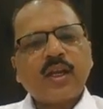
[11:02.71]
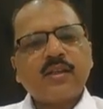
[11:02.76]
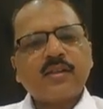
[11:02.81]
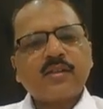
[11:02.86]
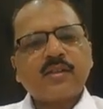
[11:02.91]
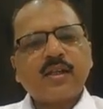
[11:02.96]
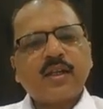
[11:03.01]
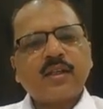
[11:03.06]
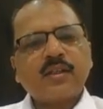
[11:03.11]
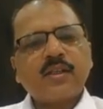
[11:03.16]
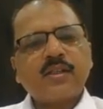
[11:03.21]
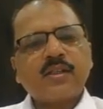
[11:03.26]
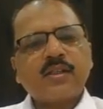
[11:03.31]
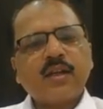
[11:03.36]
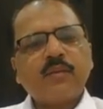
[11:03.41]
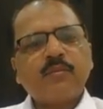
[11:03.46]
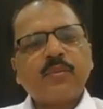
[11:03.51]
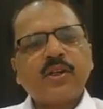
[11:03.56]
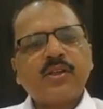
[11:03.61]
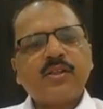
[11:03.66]
I select this
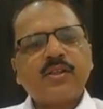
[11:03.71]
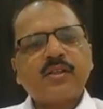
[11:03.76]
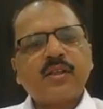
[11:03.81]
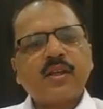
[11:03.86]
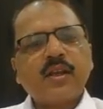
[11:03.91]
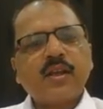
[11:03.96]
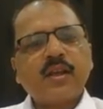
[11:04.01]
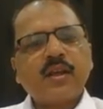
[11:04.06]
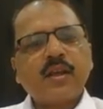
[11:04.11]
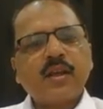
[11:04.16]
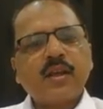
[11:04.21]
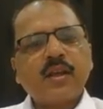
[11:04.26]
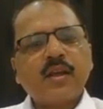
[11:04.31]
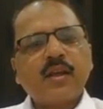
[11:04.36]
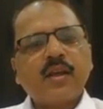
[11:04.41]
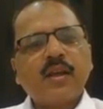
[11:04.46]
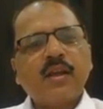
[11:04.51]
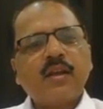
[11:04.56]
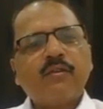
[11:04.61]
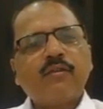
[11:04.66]
and I press
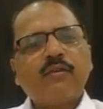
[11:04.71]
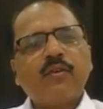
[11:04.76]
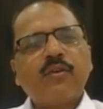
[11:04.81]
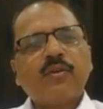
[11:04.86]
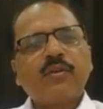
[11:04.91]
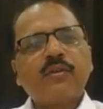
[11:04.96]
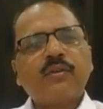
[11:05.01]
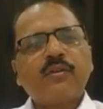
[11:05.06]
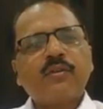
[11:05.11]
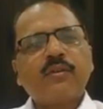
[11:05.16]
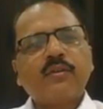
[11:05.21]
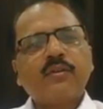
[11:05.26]
F4.